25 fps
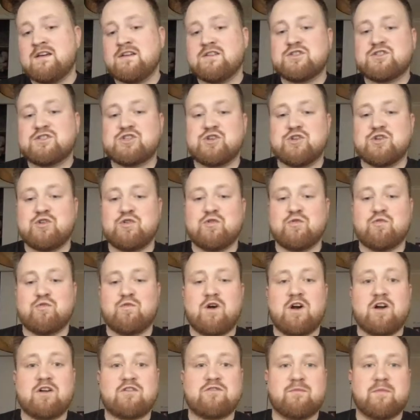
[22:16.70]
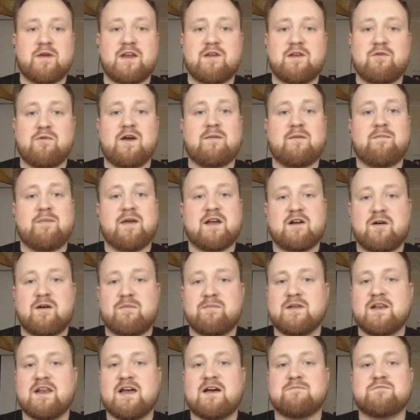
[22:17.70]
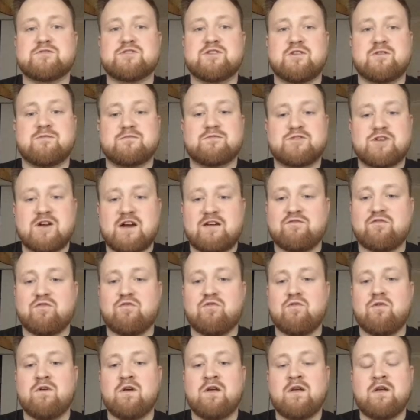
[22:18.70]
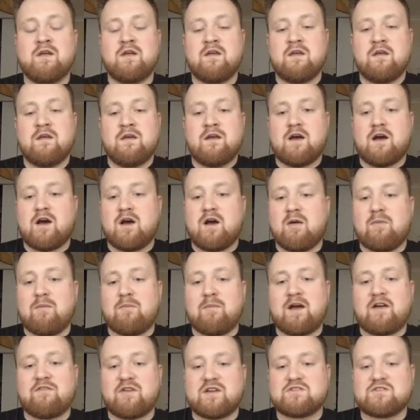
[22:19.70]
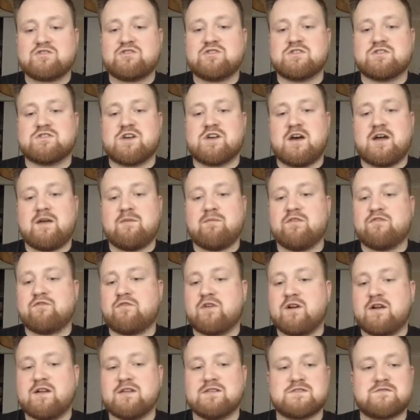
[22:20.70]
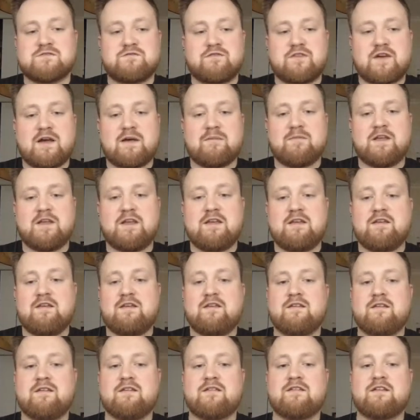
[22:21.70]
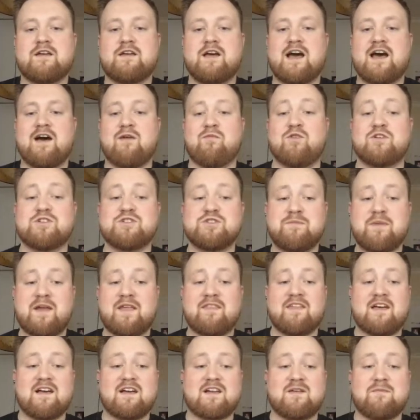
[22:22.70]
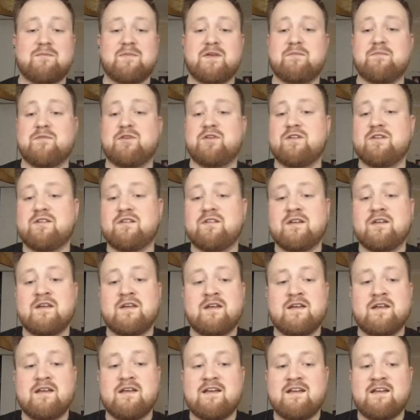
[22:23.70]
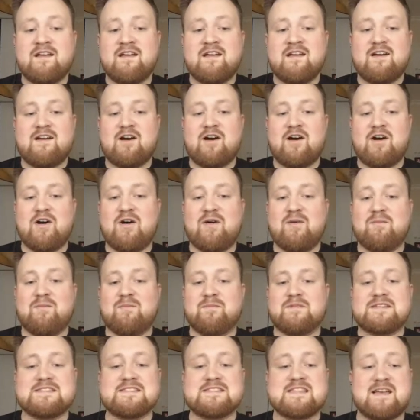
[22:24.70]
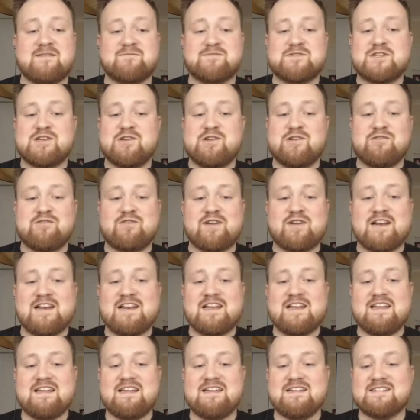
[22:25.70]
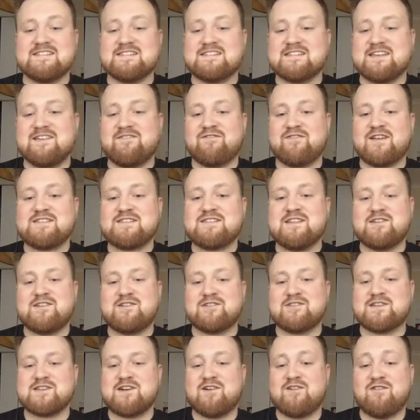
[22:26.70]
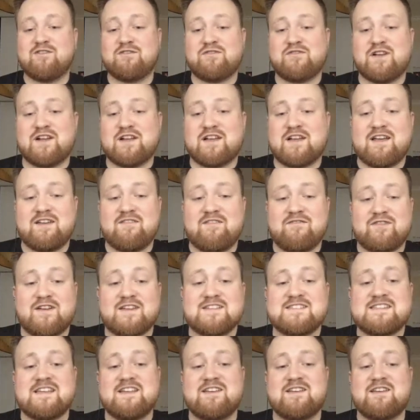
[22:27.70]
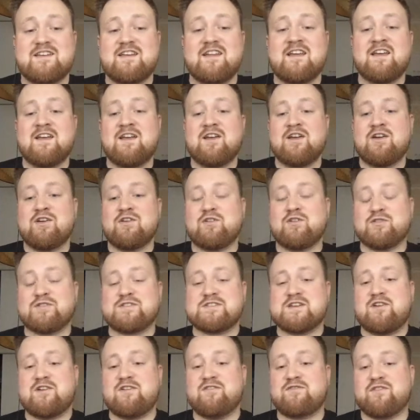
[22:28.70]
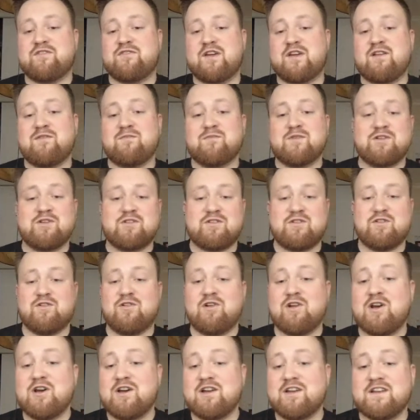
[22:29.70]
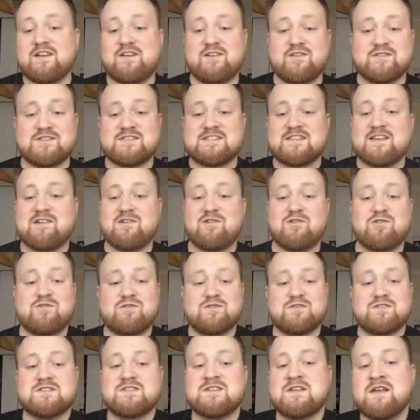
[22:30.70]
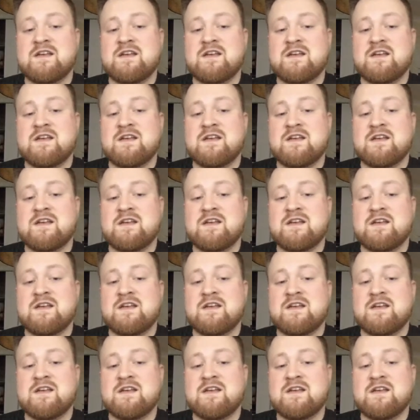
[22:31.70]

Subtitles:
to work from anywhere, pick up a laptop, travel, have extra time with friends and family. And once you make that commitment, step 2 really is invest in yourself. Okay, invest in your self development, your learning, your skills,